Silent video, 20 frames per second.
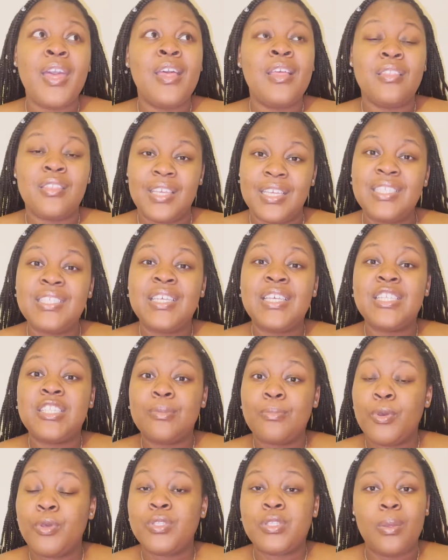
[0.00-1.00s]
This is the
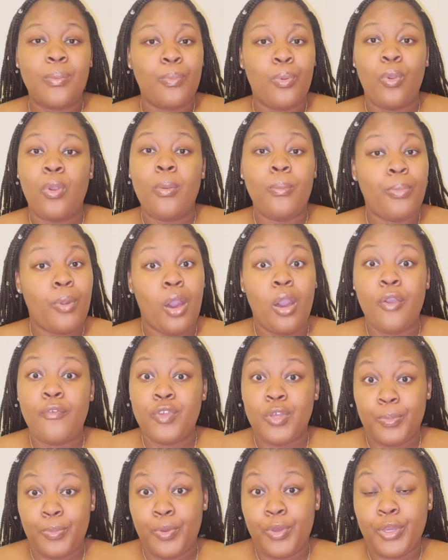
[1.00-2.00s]
most important part of
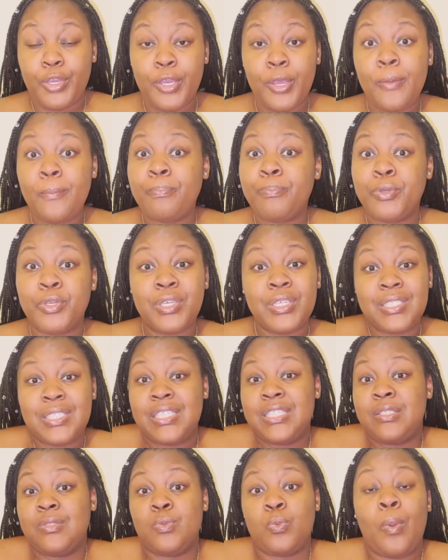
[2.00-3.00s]
your book because
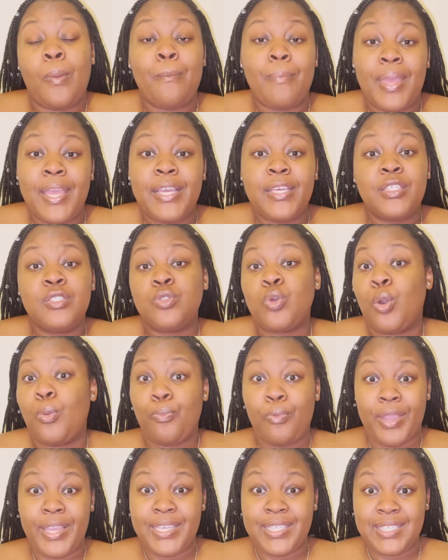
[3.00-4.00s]
this is what makes or
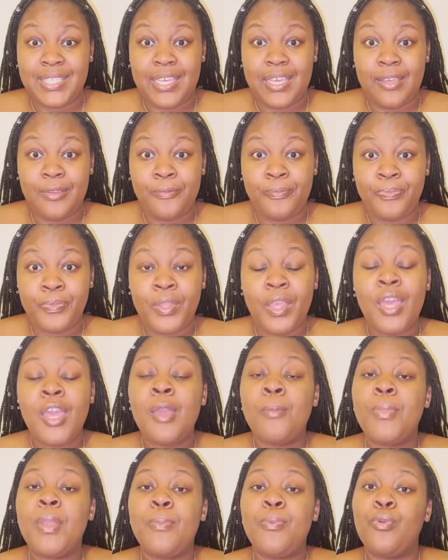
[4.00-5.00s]
breaks it.
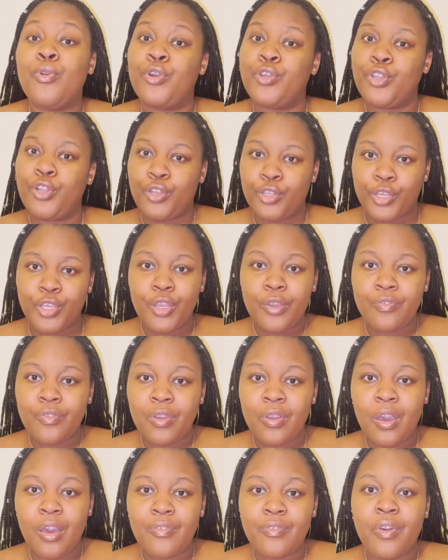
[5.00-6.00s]
People are going to look at your
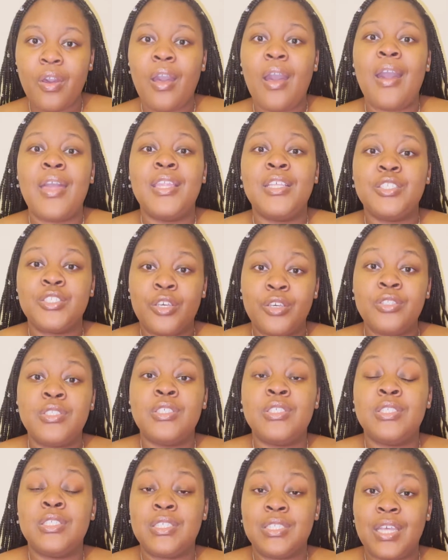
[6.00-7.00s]
front cover and it's going to
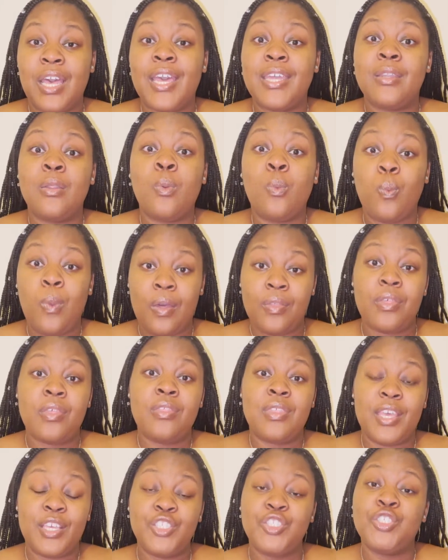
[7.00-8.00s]
decide whether
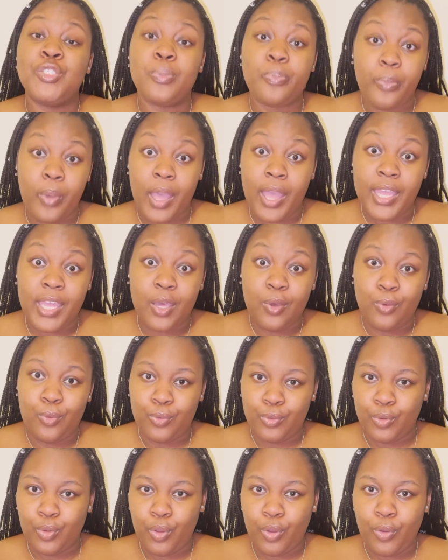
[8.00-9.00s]
they should buy it
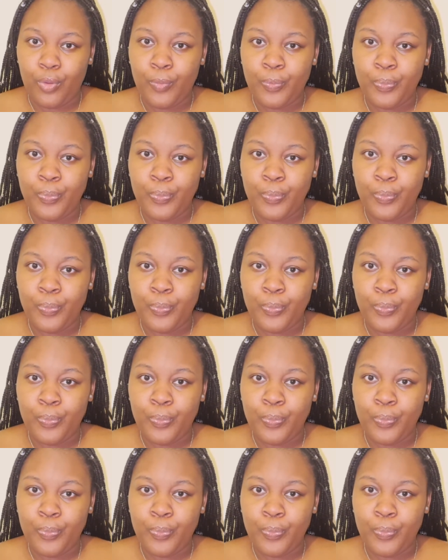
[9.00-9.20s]
or not.